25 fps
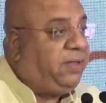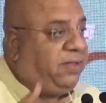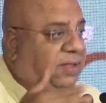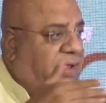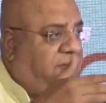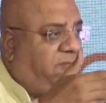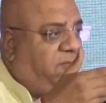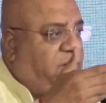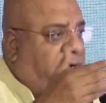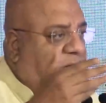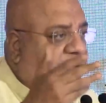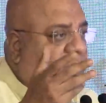
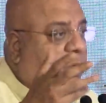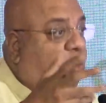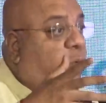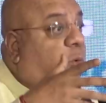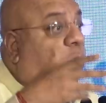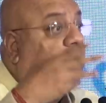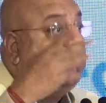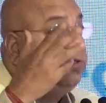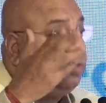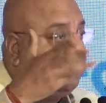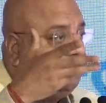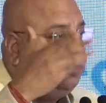somebody who
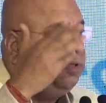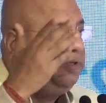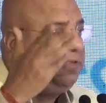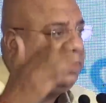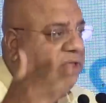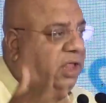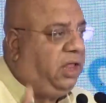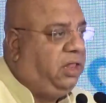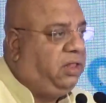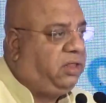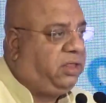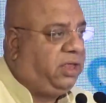was from the
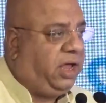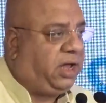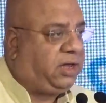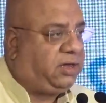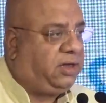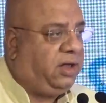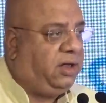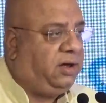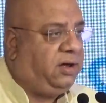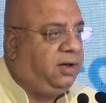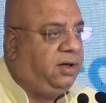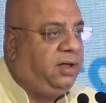steel
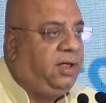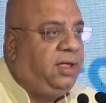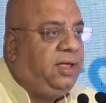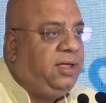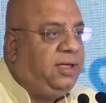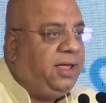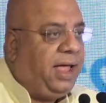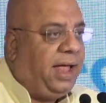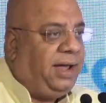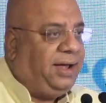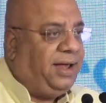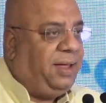sector.
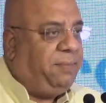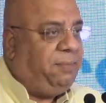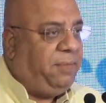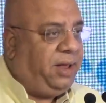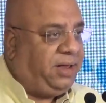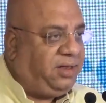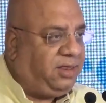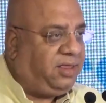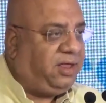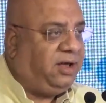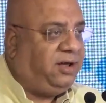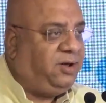And I
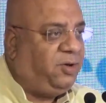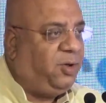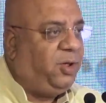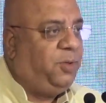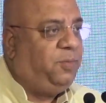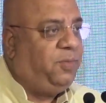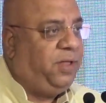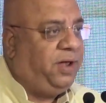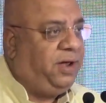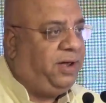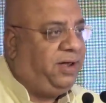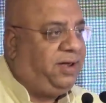mentioned to
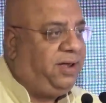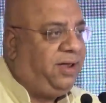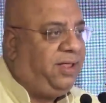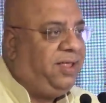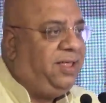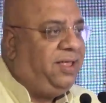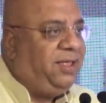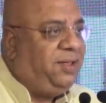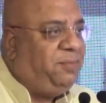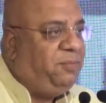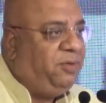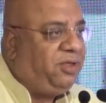him that
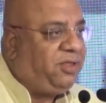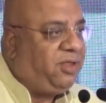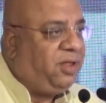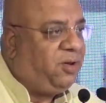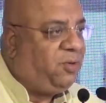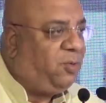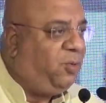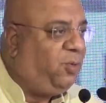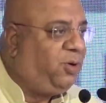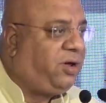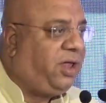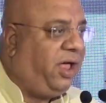Mr.
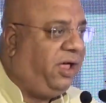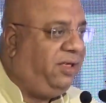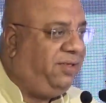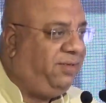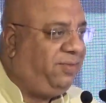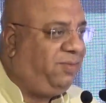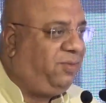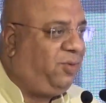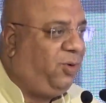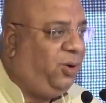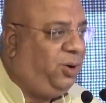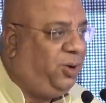Rungta
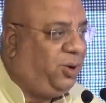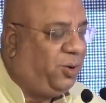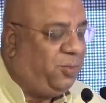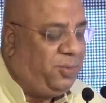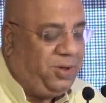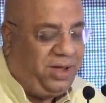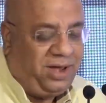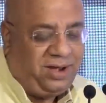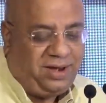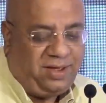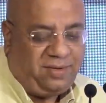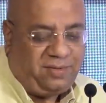is going to
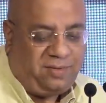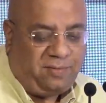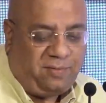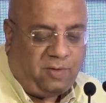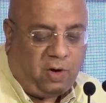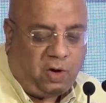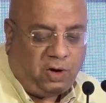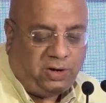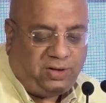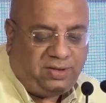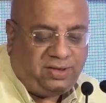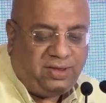be at our
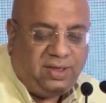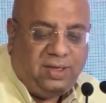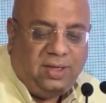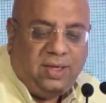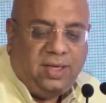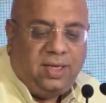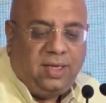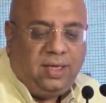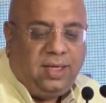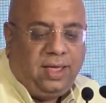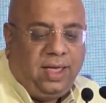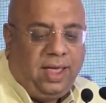awards
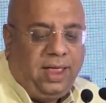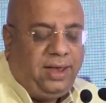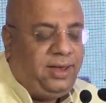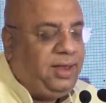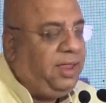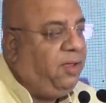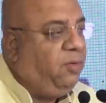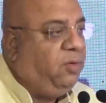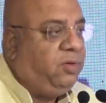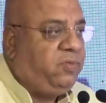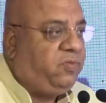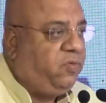and
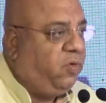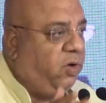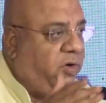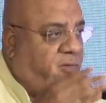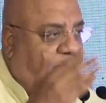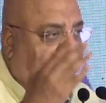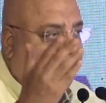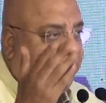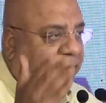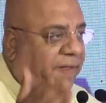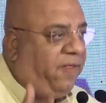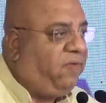he was full
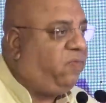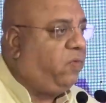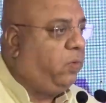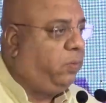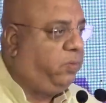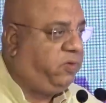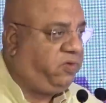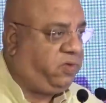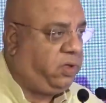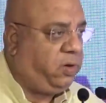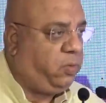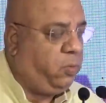of praise for
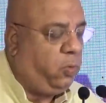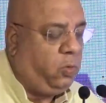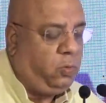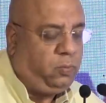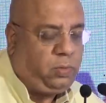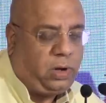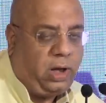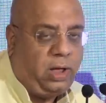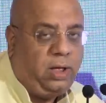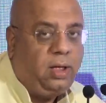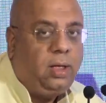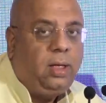Mr.
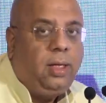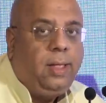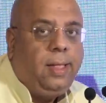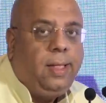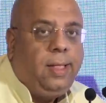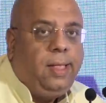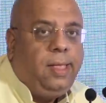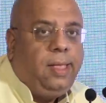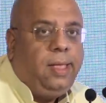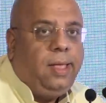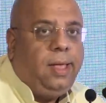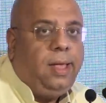Rungta.
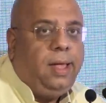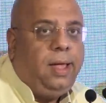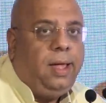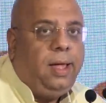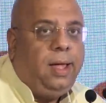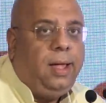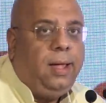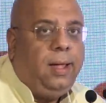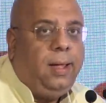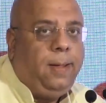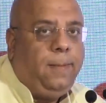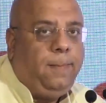
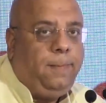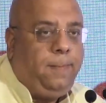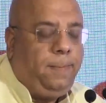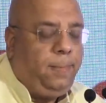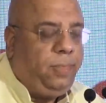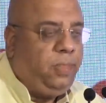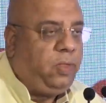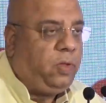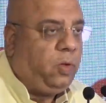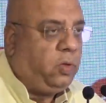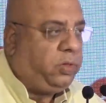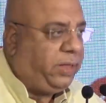Uh,
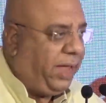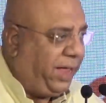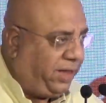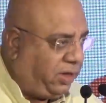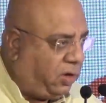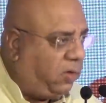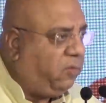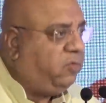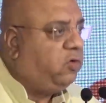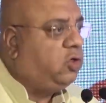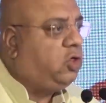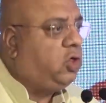so
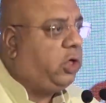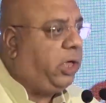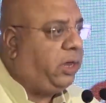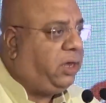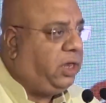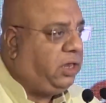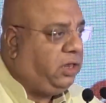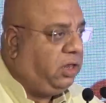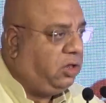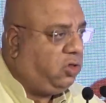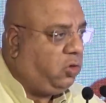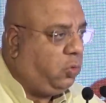thank you for
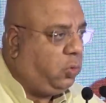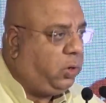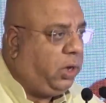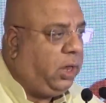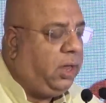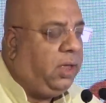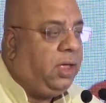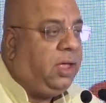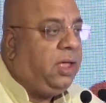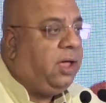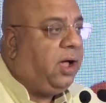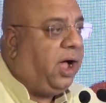chairing the
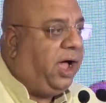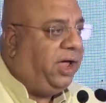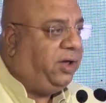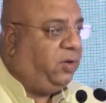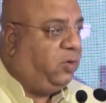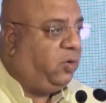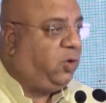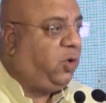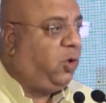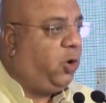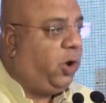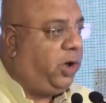jury. I
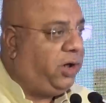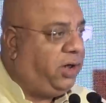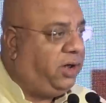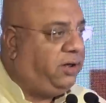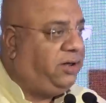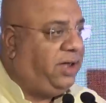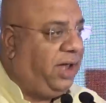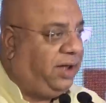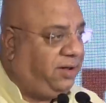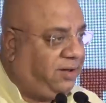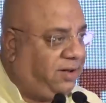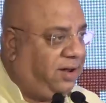know you had a
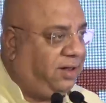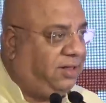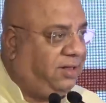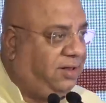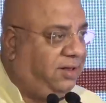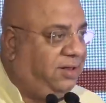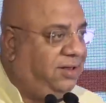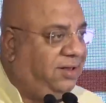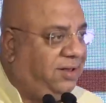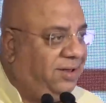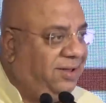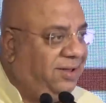dental